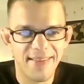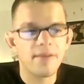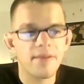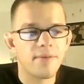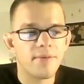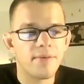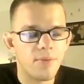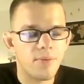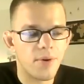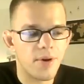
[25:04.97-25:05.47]

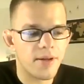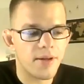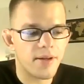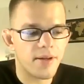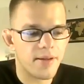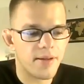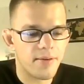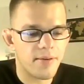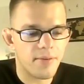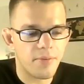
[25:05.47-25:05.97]
What
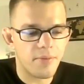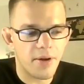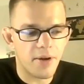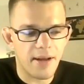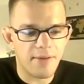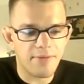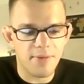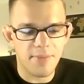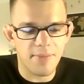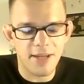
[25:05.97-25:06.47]

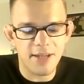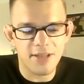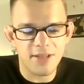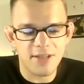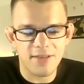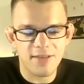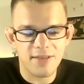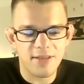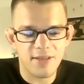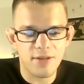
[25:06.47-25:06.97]

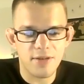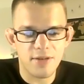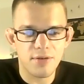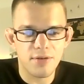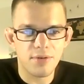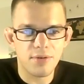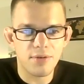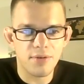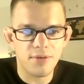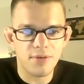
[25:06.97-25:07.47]
affirmations do
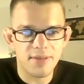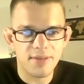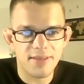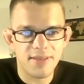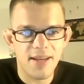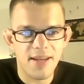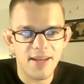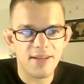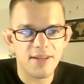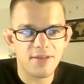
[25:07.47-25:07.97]
you
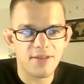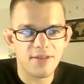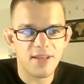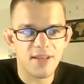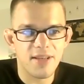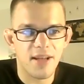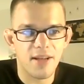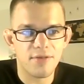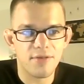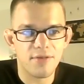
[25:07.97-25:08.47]
say to
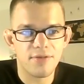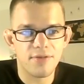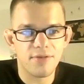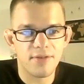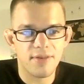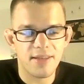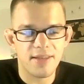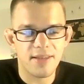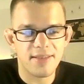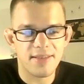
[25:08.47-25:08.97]
yourself
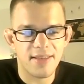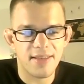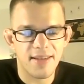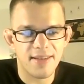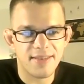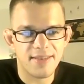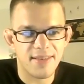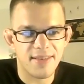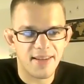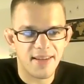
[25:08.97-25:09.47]
these
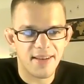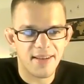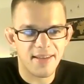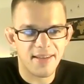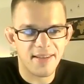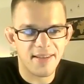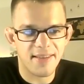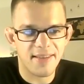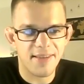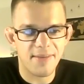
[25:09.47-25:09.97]
days to kind
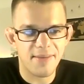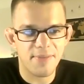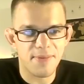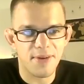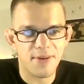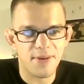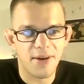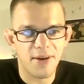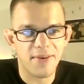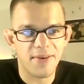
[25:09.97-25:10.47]
of keep you
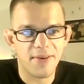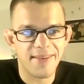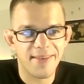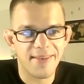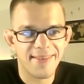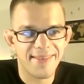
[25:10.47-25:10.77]
going?